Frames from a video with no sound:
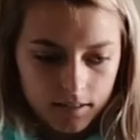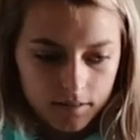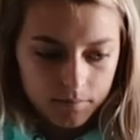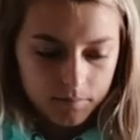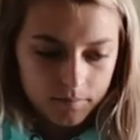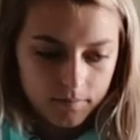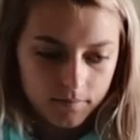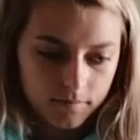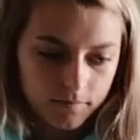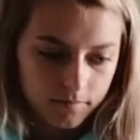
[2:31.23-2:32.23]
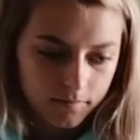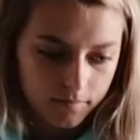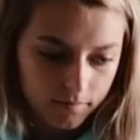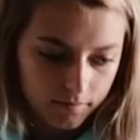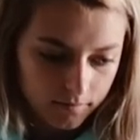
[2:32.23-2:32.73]

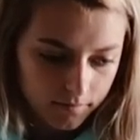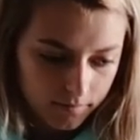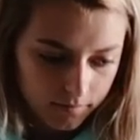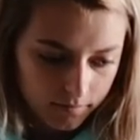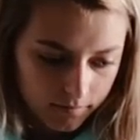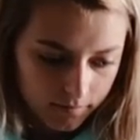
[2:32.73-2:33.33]
[no speech]